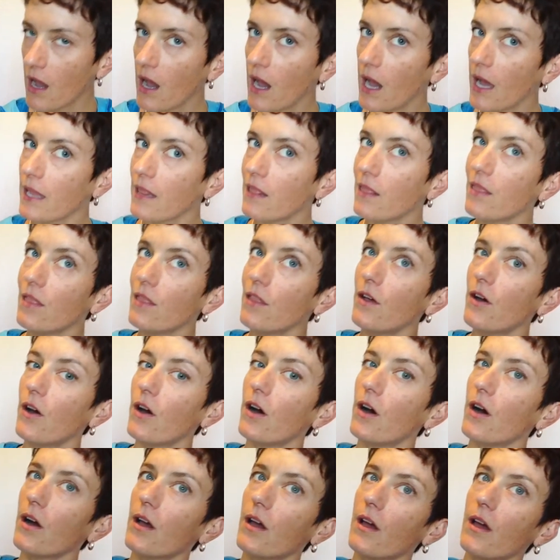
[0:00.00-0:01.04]
I'd
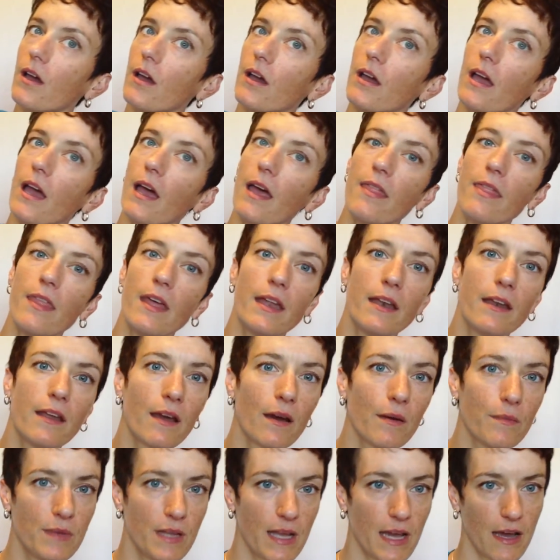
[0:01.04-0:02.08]
look and then
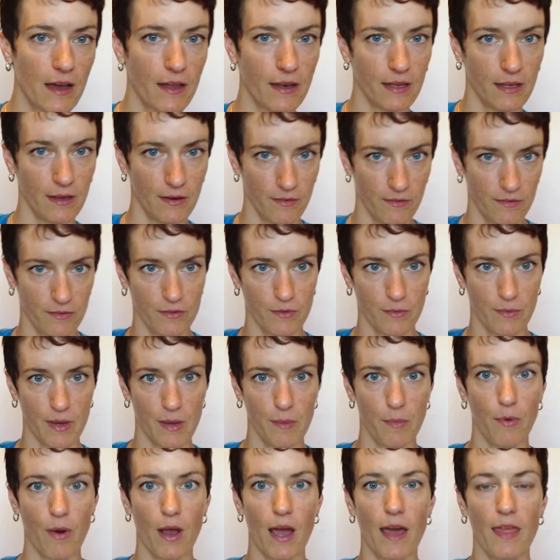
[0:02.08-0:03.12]
come down into my
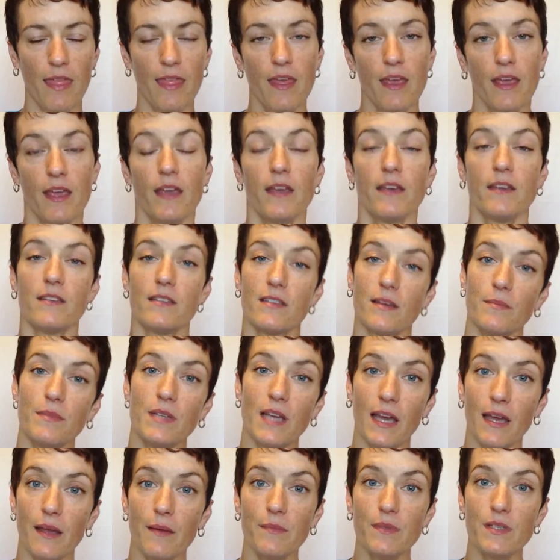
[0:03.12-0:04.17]
breath.
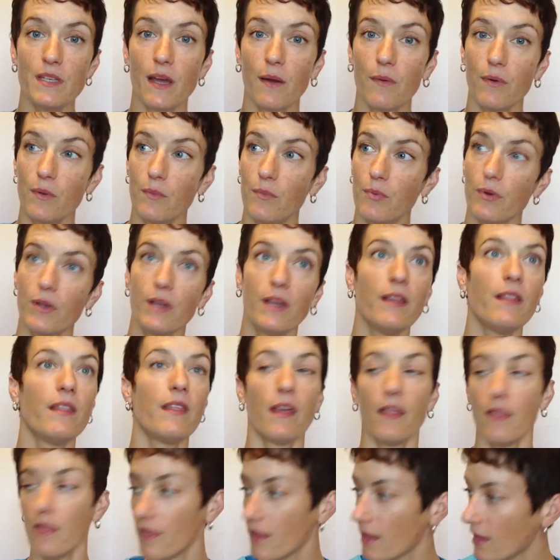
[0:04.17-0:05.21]
Sometimes I would breathe,
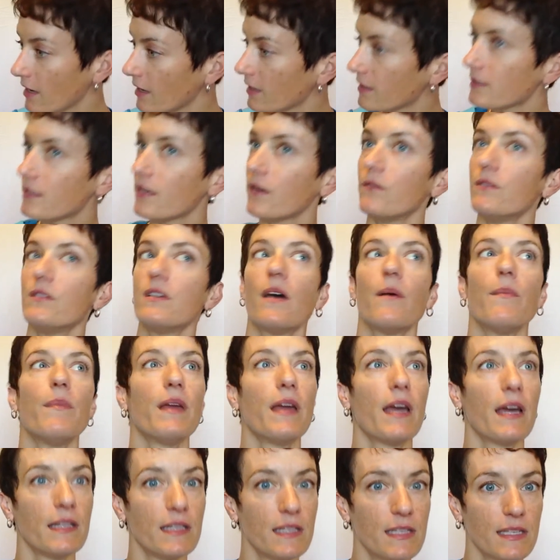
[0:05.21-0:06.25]
and then as I was
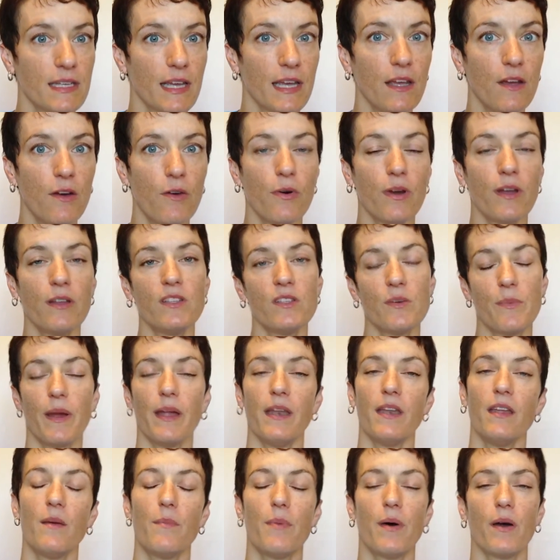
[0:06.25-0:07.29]
coming, I'd sight quick,
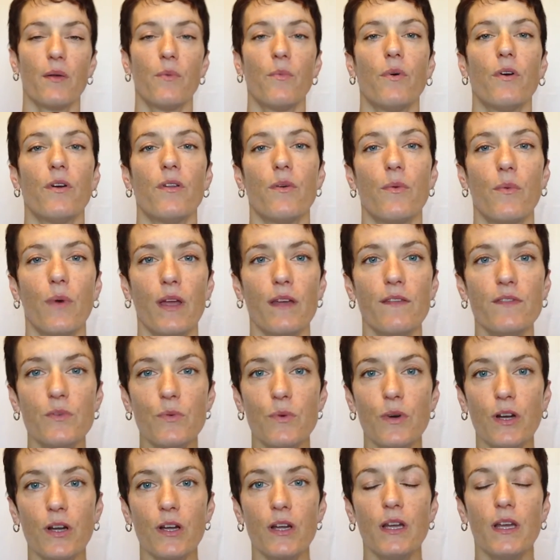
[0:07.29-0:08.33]
depending upon where the waves
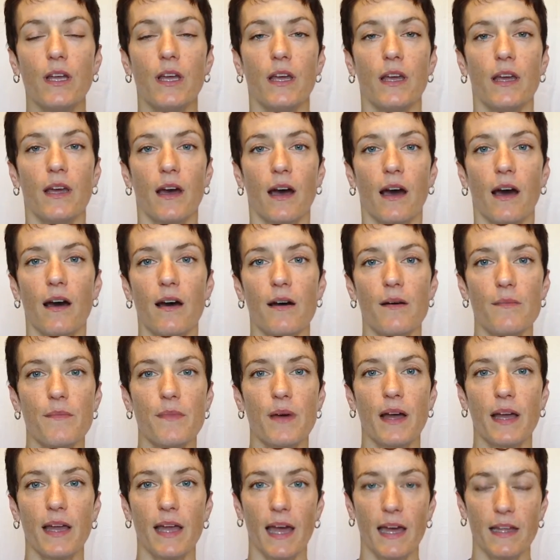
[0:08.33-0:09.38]
were. I
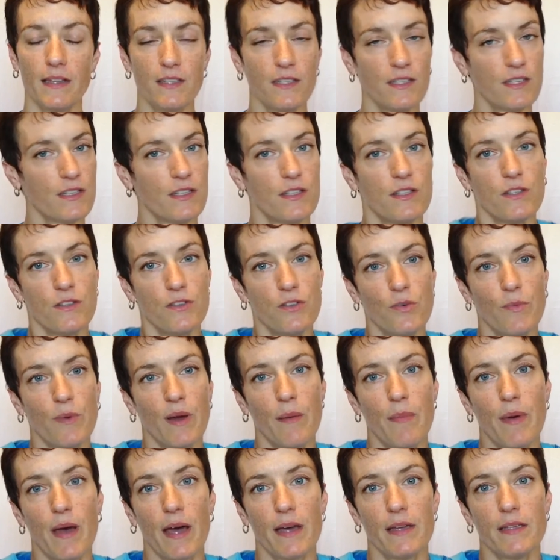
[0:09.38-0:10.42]
had to just do my
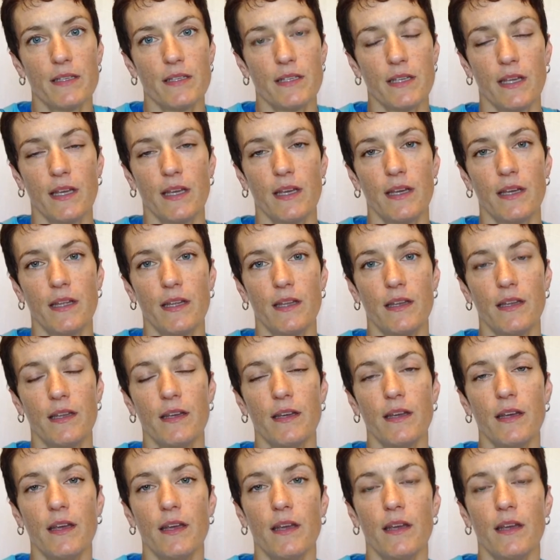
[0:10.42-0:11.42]
best, and